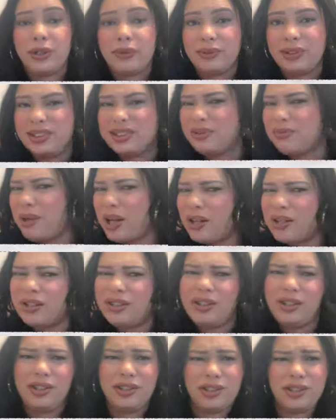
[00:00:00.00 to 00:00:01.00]
was about
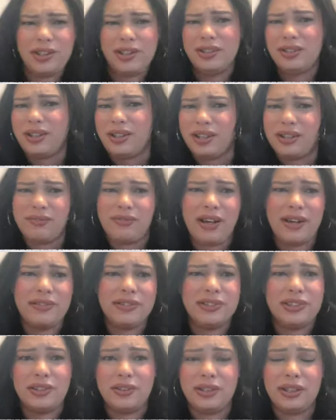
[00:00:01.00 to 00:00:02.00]
135
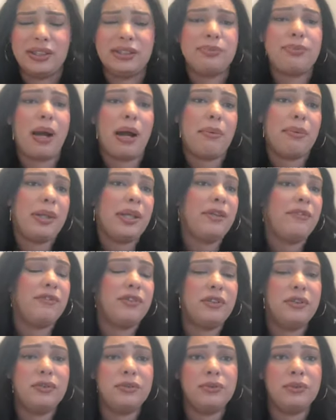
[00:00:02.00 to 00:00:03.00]
students, probably a
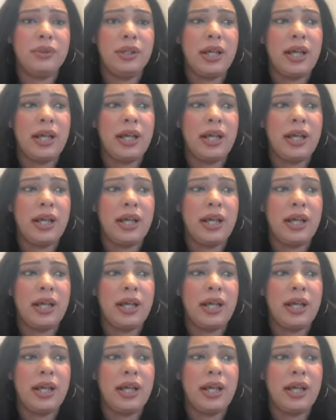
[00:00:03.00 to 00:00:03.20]
few